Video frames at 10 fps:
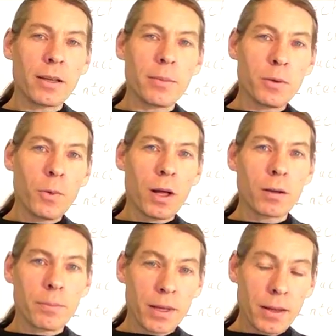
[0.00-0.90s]
to
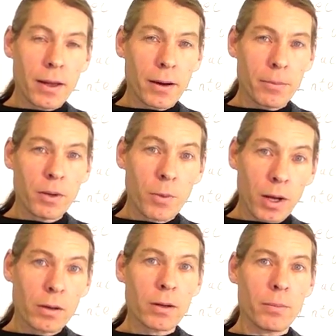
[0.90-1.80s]
be there, be
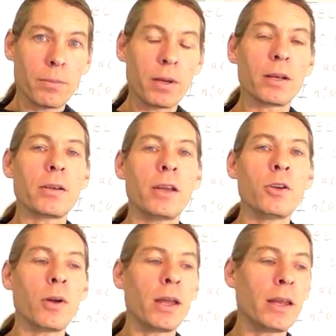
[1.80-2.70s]
welcome, because
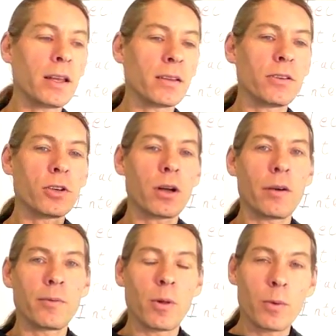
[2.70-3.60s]
you're
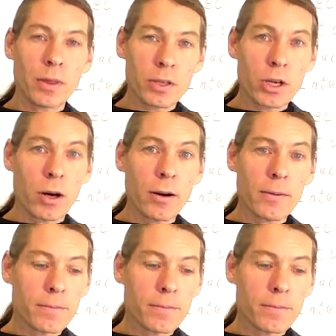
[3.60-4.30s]
comfortable with the chart.